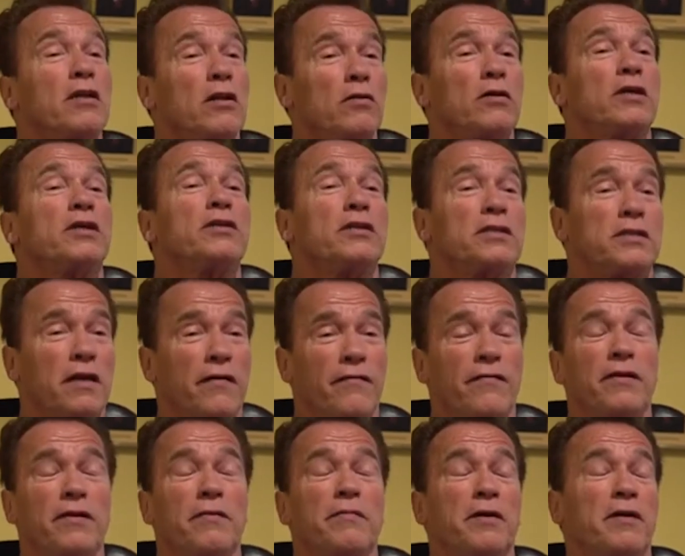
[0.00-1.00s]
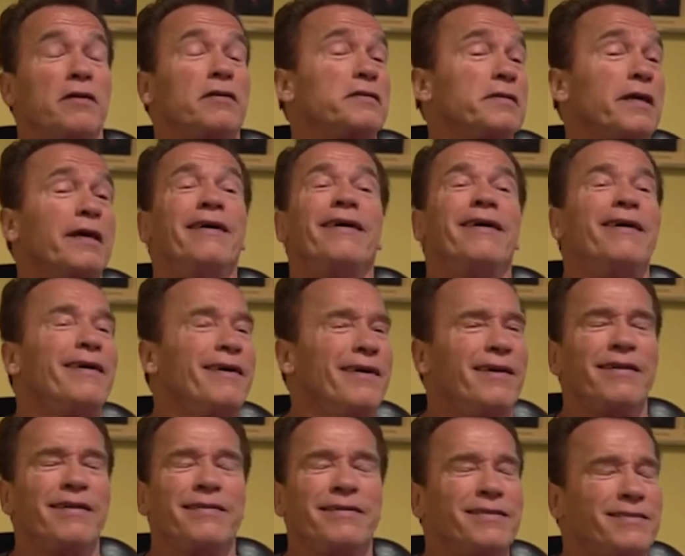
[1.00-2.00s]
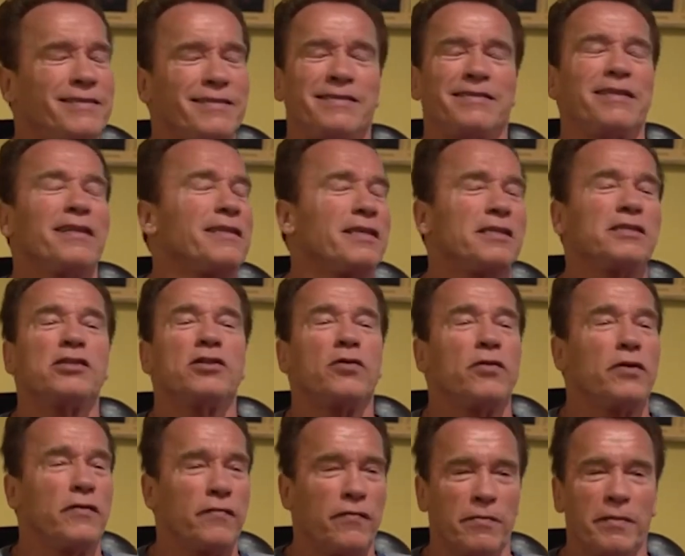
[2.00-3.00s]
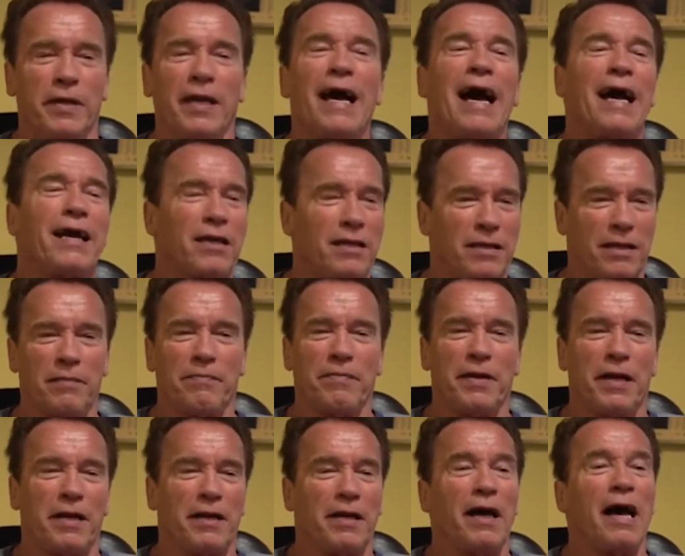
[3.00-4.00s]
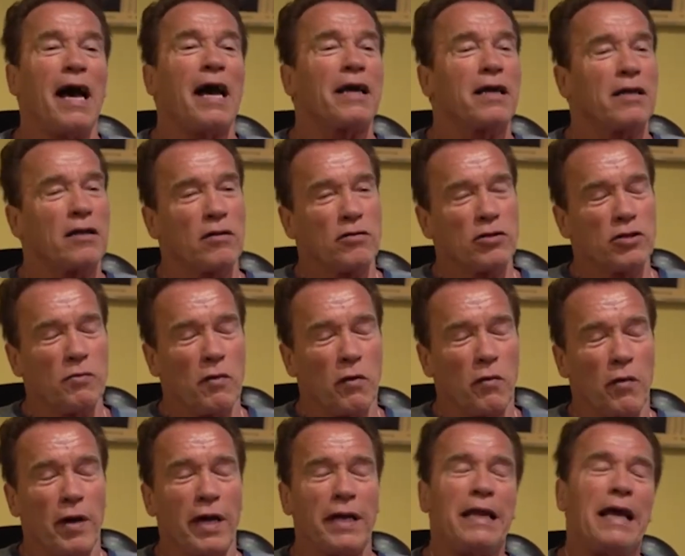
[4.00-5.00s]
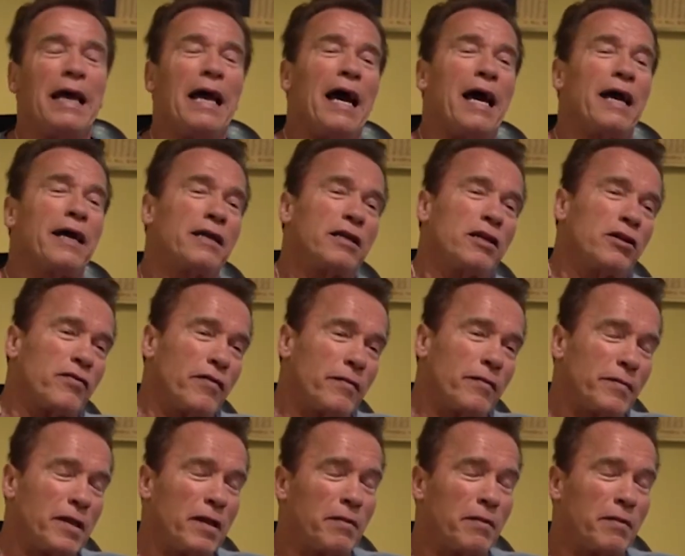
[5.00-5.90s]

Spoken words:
to look at yourself in the mirror and say, this still doesn't do it for me. I got to get better. I got to lose more weight. I got to trim